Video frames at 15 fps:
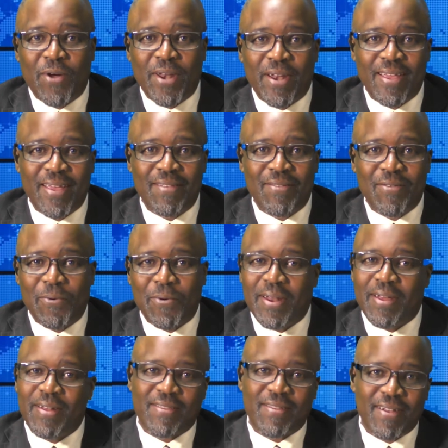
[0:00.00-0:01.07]
it is or what
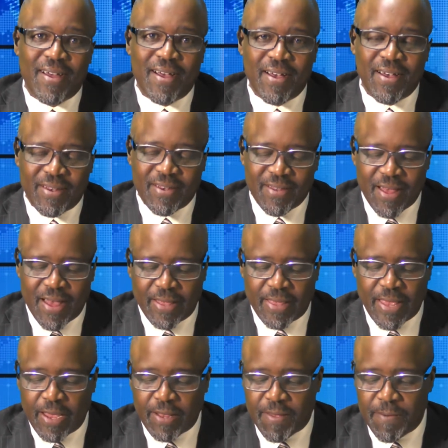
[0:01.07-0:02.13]
it's not, I
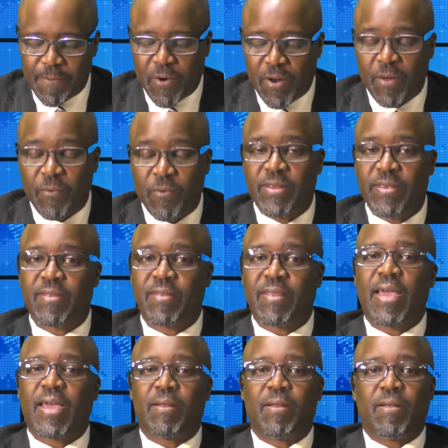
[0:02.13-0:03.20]
think it's important we just
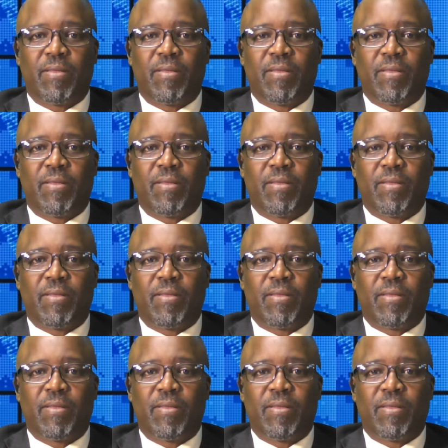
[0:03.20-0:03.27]
take